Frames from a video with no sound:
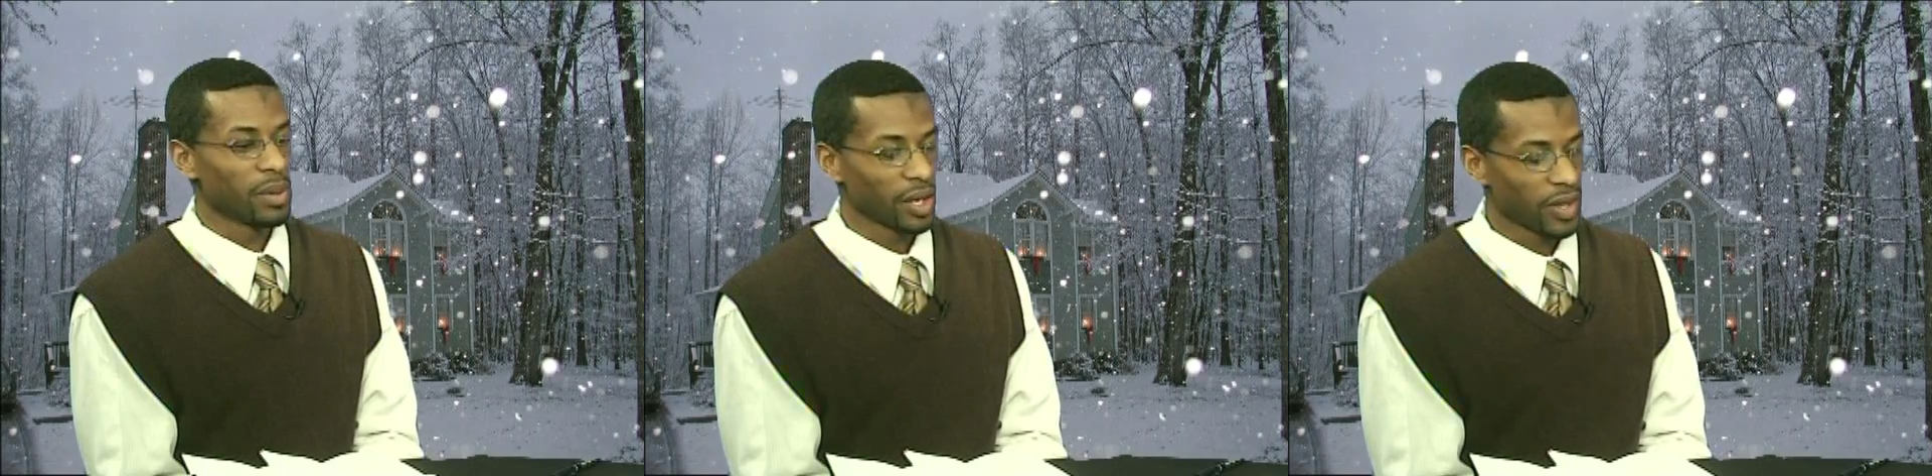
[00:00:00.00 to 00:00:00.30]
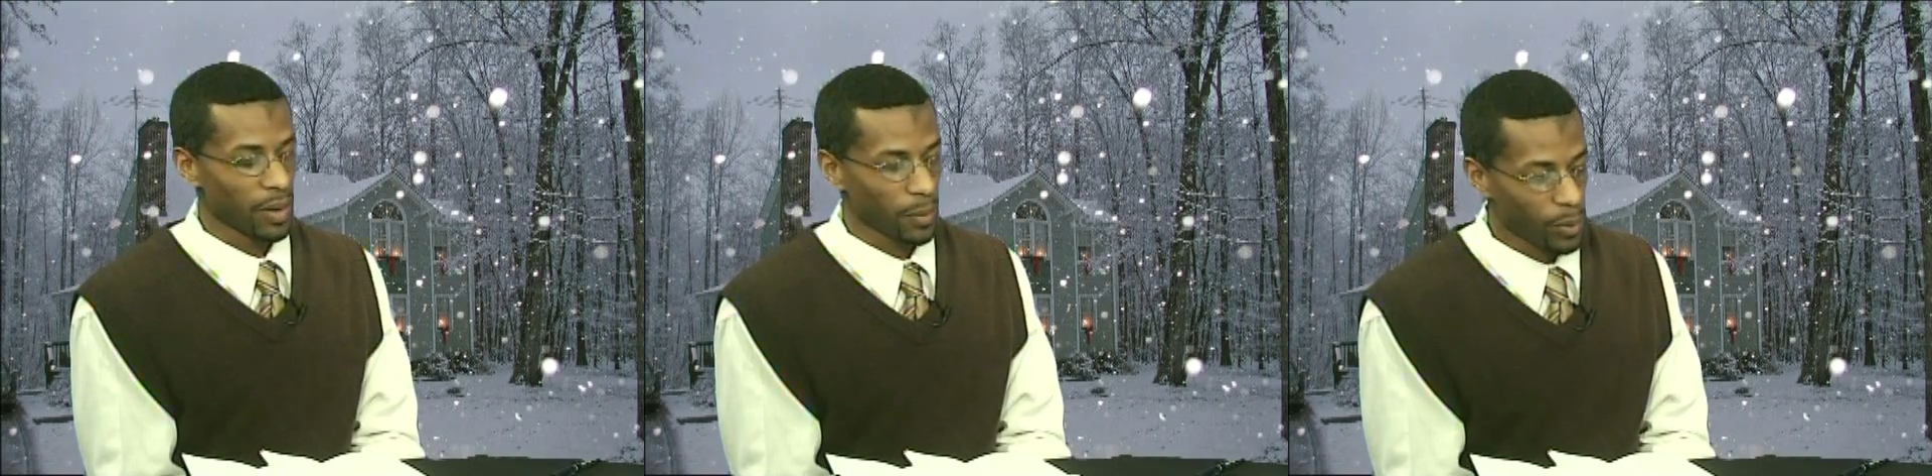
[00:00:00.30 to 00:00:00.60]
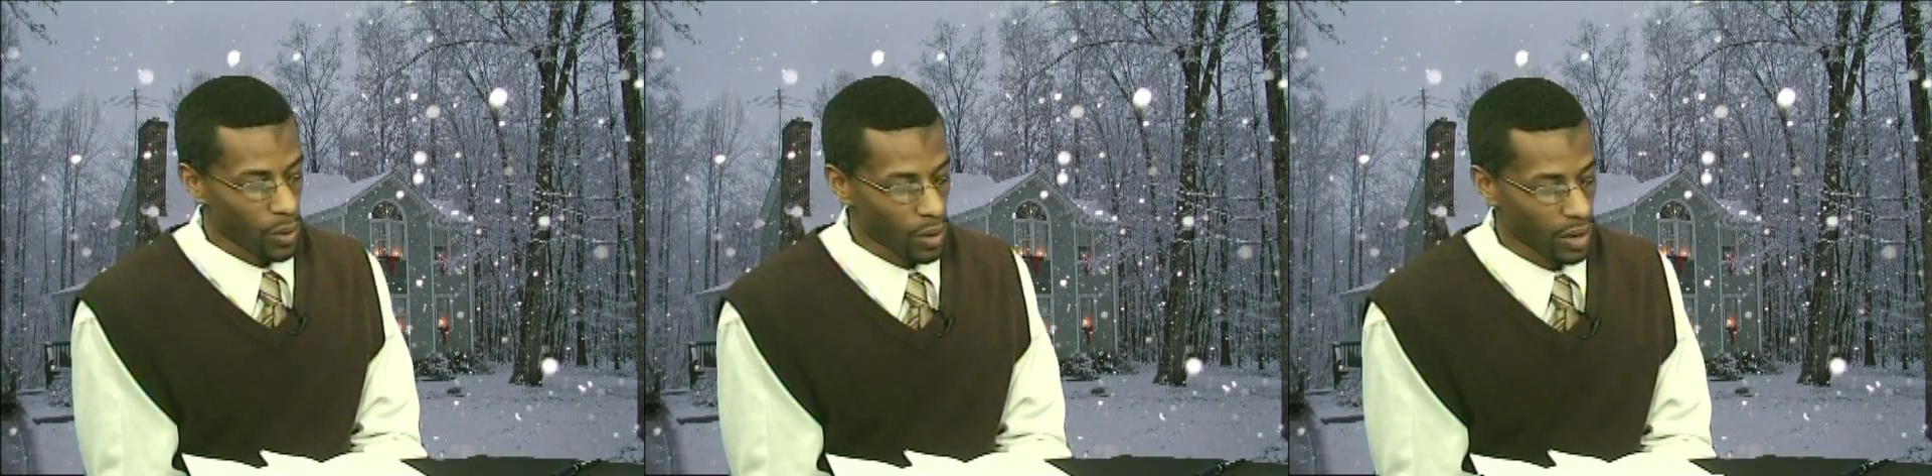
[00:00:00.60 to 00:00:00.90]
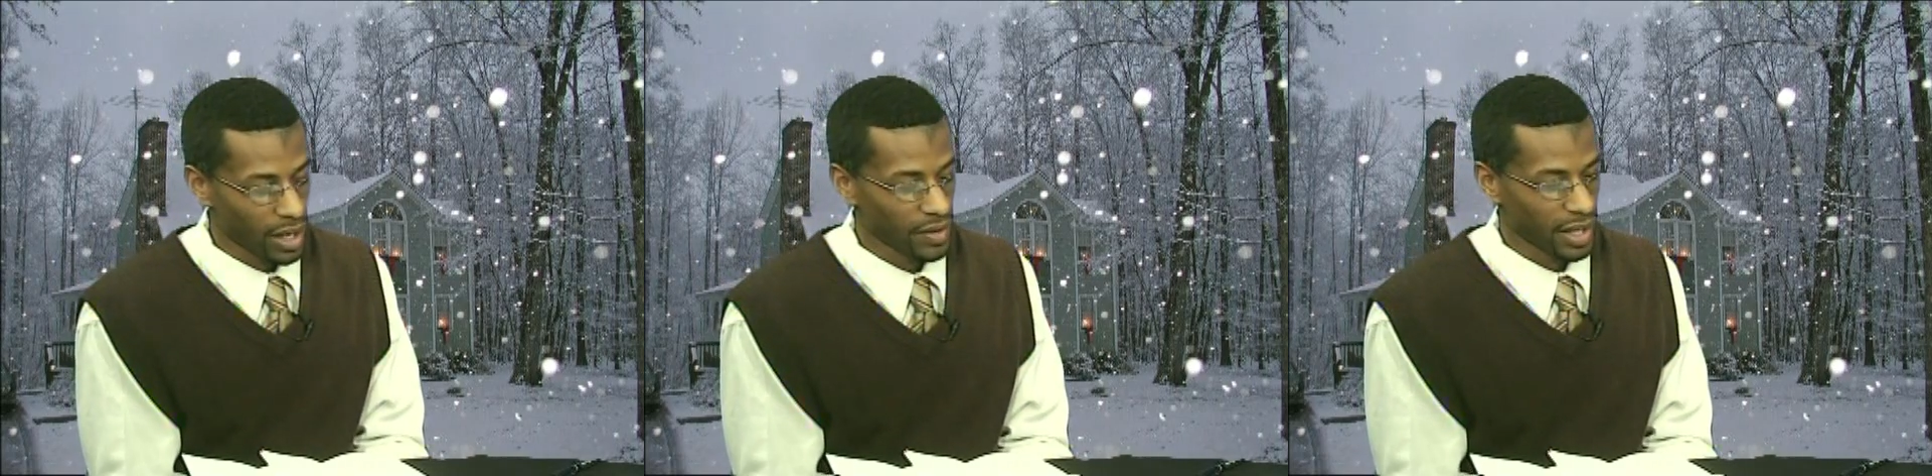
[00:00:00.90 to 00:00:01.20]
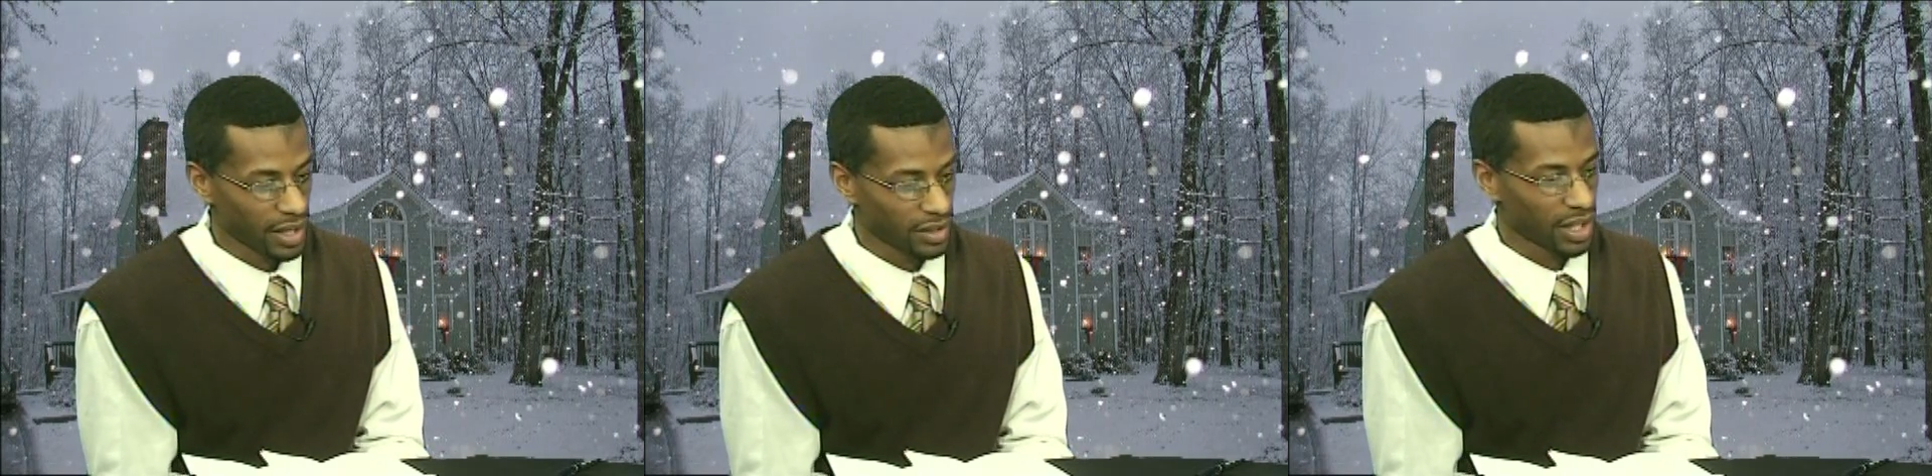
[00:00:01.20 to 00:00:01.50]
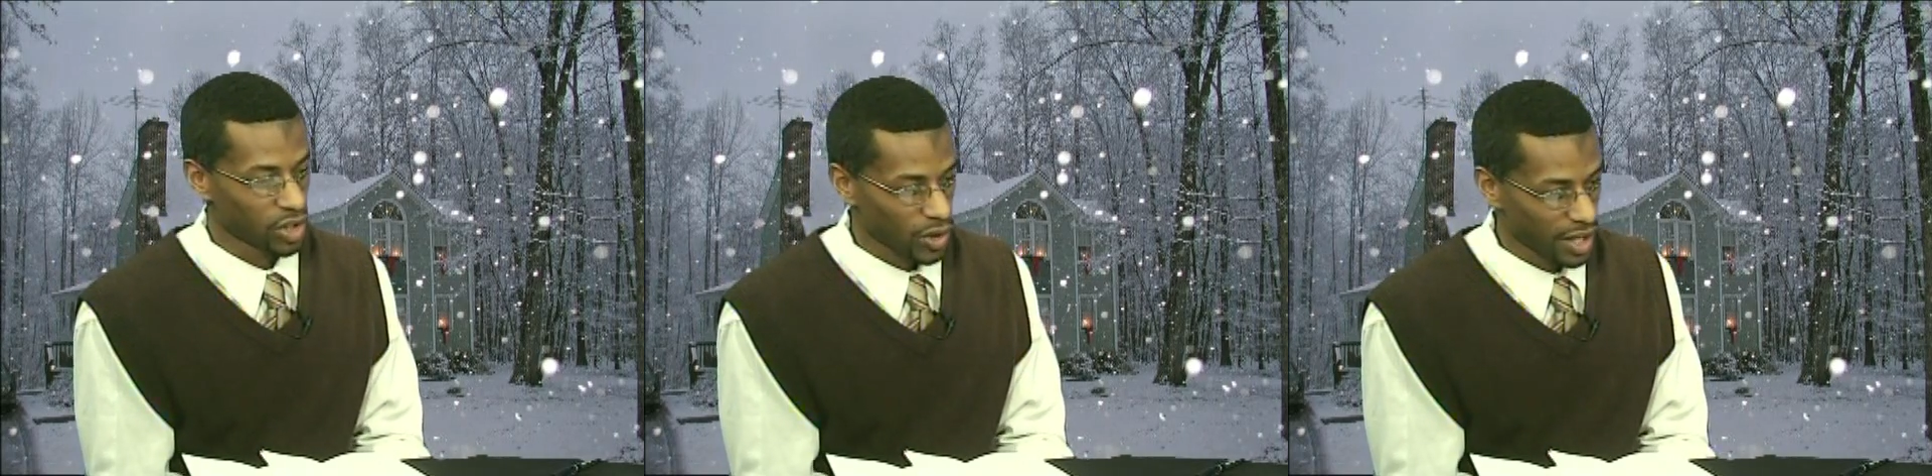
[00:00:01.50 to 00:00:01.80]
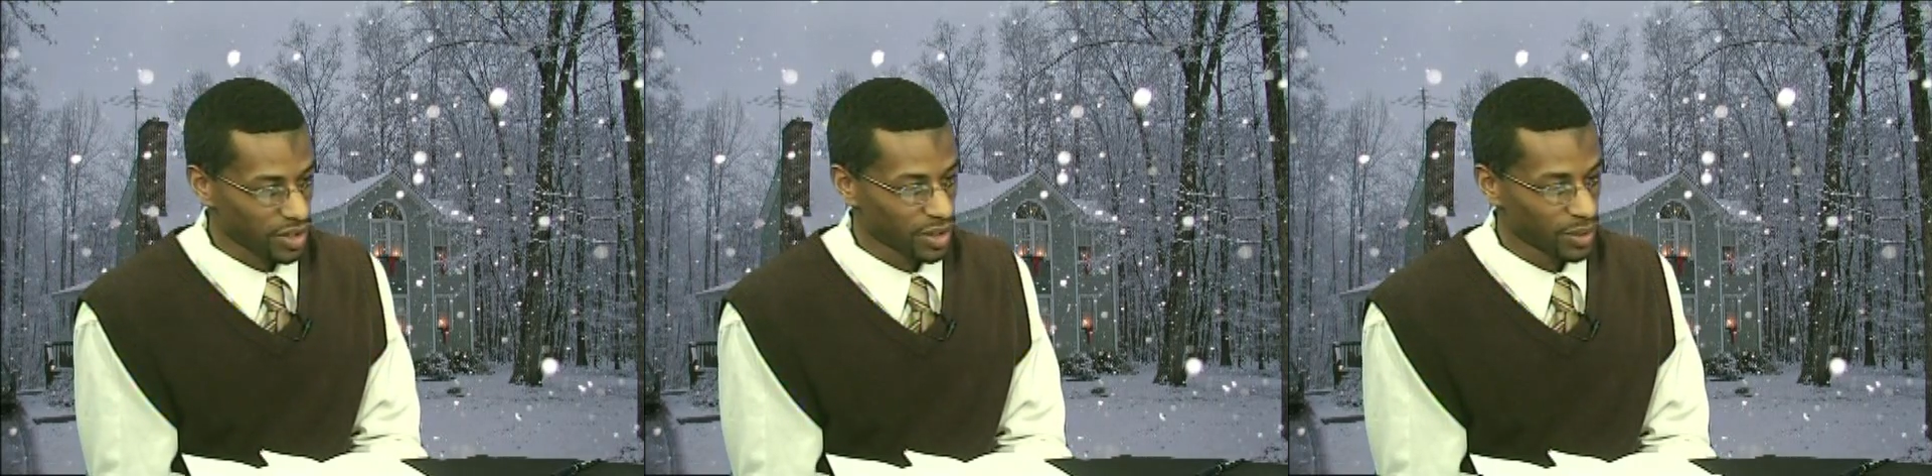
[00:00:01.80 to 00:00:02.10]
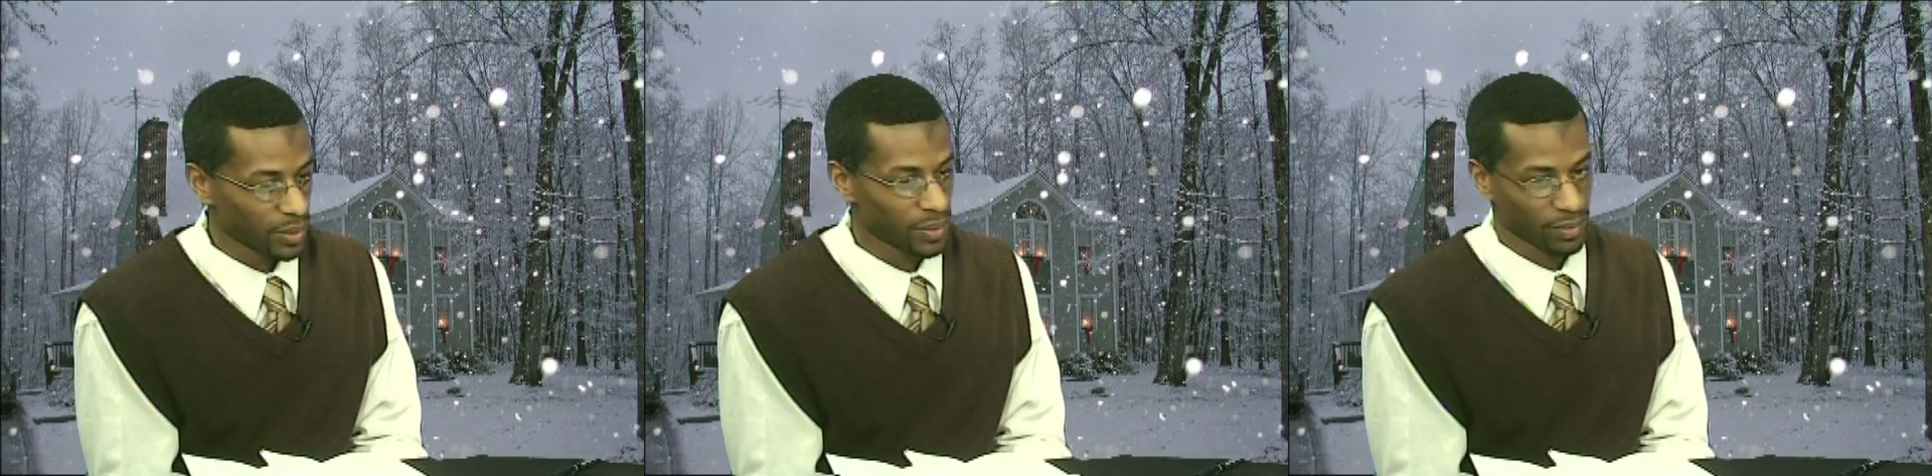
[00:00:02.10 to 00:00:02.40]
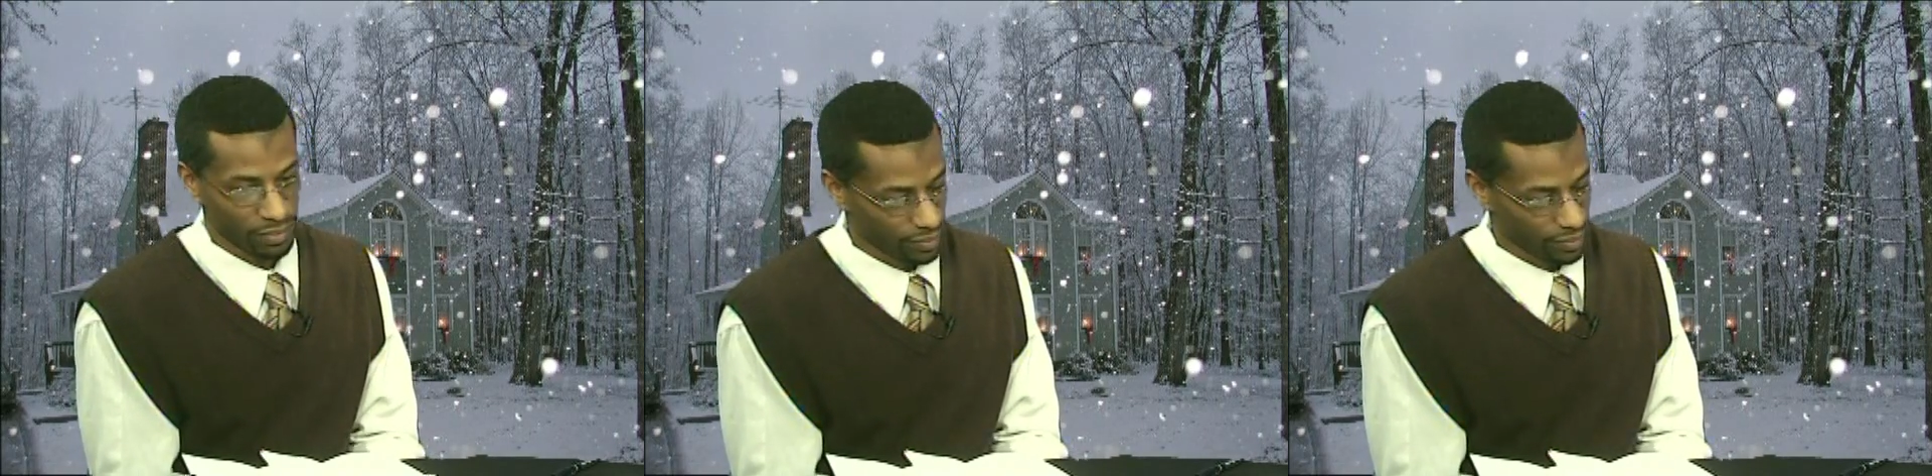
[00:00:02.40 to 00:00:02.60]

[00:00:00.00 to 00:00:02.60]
build that rapport, and they trust you,